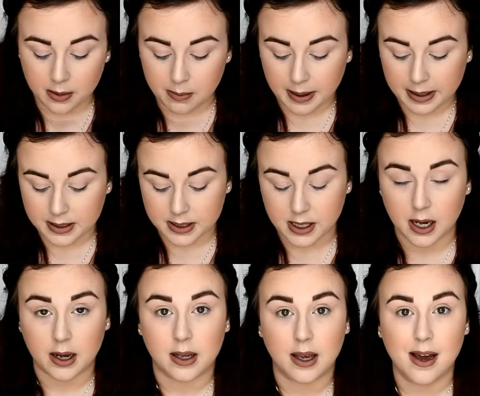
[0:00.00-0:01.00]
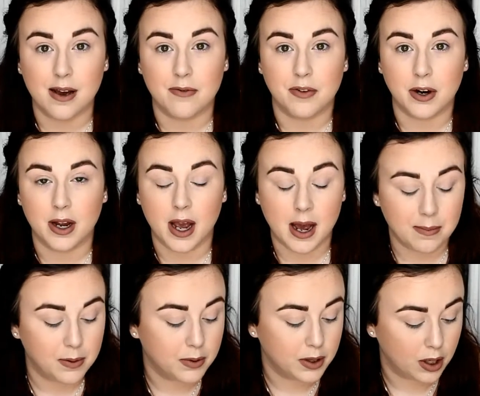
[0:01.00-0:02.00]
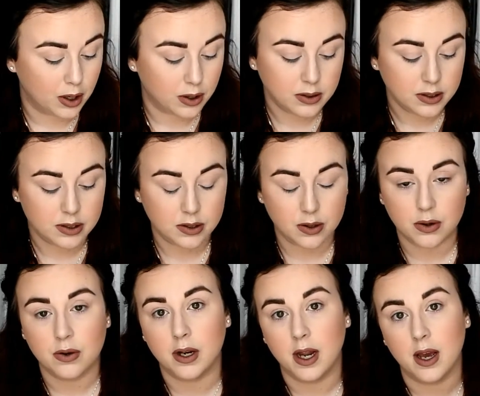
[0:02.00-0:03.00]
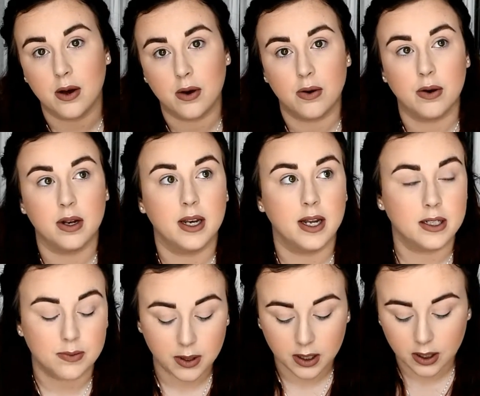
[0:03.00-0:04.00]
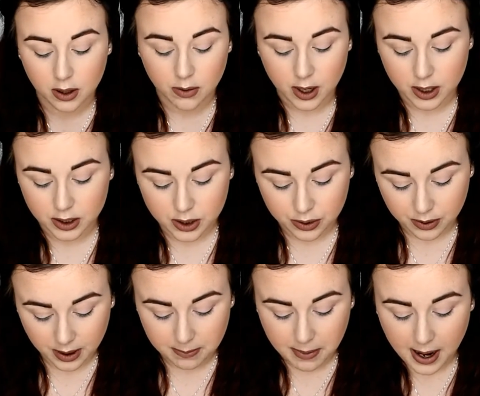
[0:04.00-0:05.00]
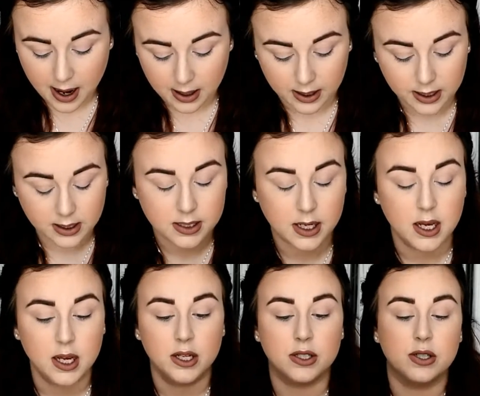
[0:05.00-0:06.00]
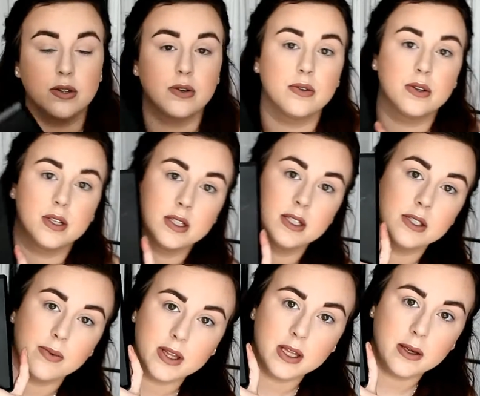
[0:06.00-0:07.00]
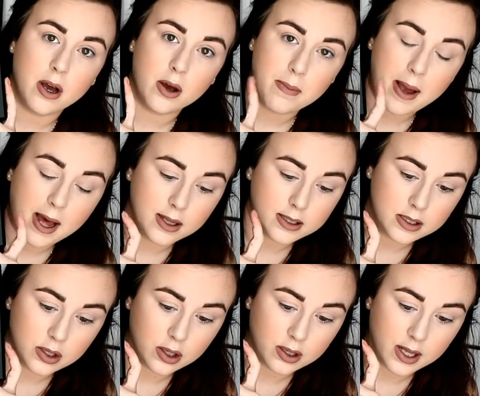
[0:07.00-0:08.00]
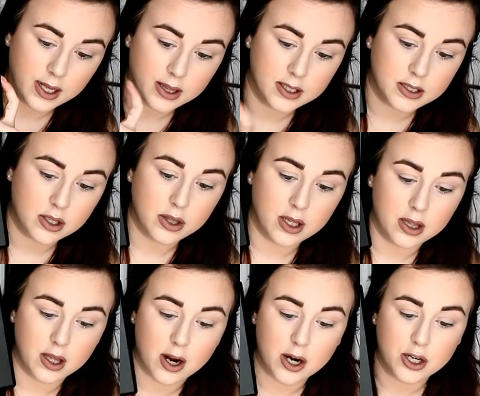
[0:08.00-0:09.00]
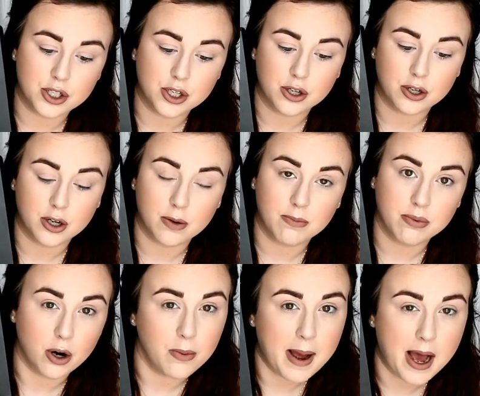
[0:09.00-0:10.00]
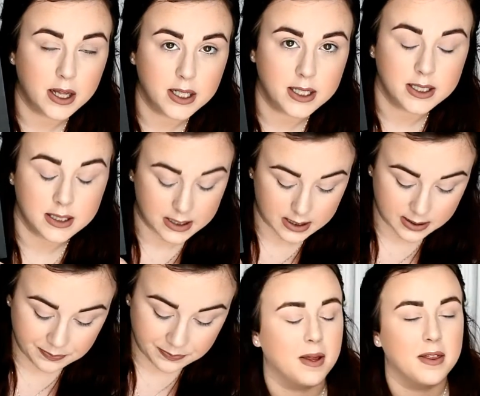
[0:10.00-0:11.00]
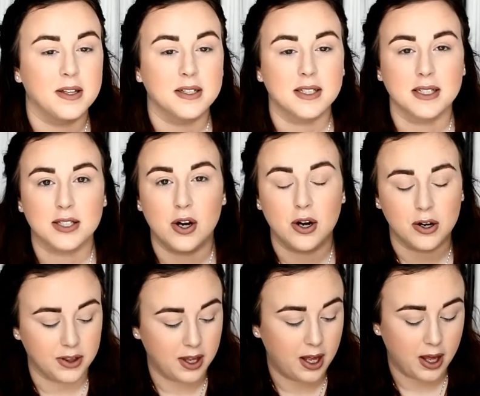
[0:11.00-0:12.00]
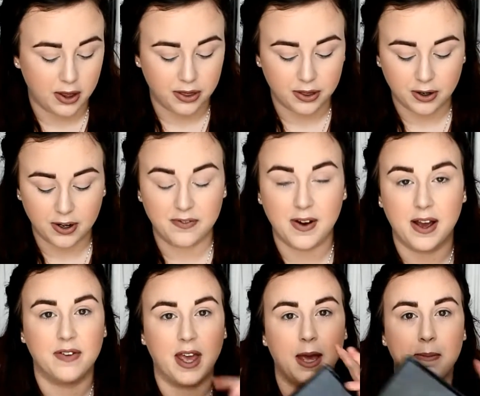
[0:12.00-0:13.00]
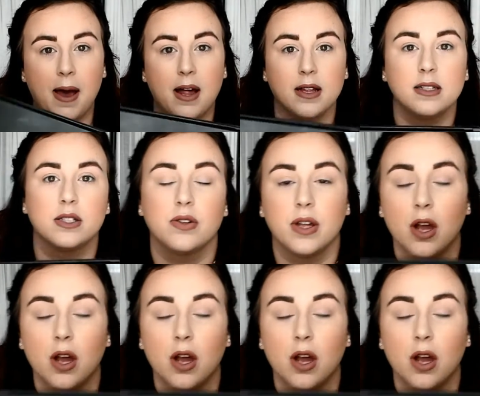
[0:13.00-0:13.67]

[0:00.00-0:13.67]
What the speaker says: But yeah, I'm very happy with those. So now, next we're going to go on to the palette. So this is what the palettes look like. These are the larger Pro palettes. This is called the 35K palette. So they